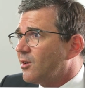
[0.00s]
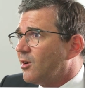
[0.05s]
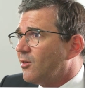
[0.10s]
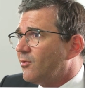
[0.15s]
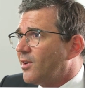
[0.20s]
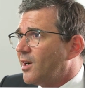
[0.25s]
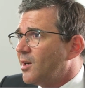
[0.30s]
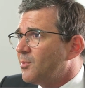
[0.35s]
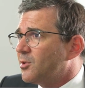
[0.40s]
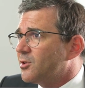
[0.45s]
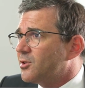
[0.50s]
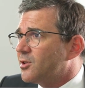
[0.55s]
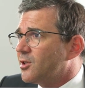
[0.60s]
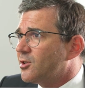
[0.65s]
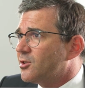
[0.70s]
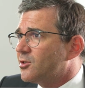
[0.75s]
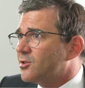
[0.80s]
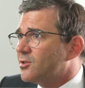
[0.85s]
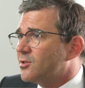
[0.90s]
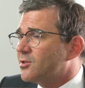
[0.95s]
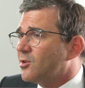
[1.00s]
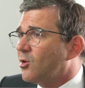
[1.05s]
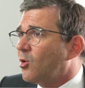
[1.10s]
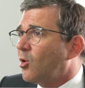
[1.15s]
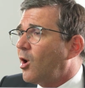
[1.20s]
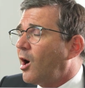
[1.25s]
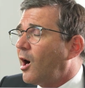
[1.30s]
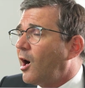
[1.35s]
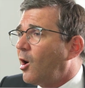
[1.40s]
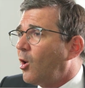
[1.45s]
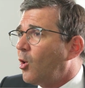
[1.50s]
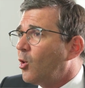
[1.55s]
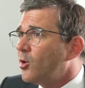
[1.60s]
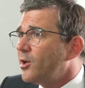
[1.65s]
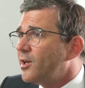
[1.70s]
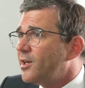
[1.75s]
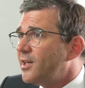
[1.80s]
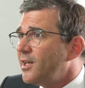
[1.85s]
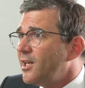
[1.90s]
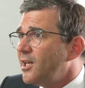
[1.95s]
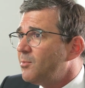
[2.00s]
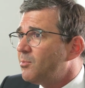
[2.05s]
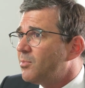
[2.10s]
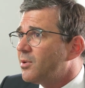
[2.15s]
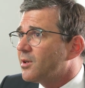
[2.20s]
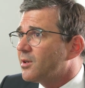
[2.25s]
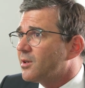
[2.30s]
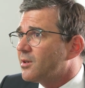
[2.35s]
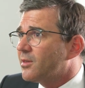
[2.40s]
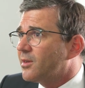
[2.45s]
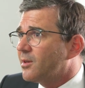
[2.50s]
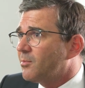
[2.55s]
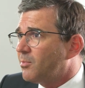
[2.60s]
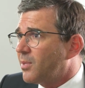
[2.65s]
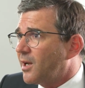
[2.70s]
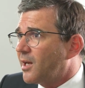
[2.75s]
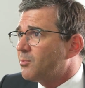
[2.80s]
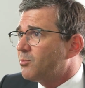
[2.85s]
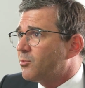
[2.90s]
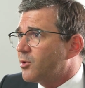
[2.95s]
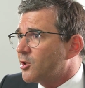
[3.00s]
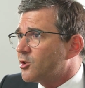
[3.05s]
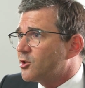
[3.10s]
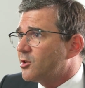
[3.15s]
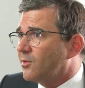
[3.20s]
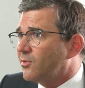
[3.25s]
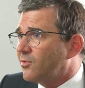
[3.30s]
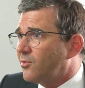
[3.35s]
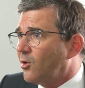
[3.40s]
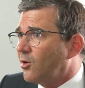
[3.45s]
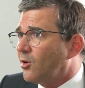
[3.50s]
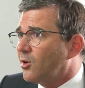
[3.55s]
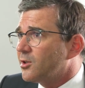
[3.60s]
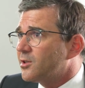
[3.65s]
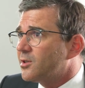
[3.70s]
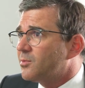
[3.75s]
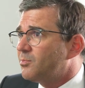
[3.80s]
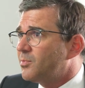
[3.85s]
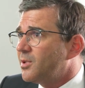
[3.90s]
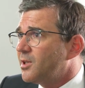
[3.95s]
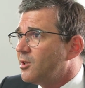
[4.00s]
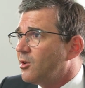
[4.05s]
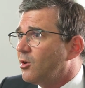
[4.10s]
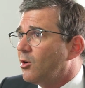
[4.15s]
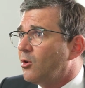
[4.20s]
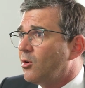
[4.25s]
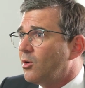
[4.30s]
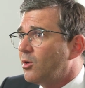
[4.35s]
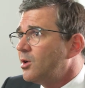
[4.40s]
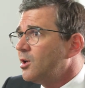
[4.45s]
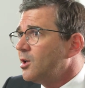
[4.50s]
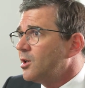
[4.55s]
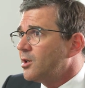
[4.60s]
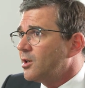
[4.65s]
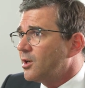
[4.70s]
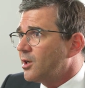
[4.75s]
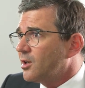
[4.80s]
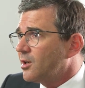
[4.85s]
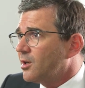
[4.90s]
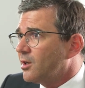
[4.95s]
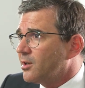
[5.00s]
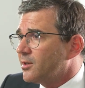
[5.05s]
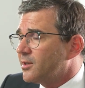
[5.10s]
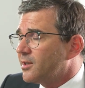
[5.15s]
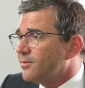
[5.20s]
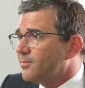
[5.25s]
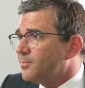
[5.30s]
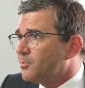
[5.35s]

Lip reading: of hypotension. So how deep the blood pressure falls below the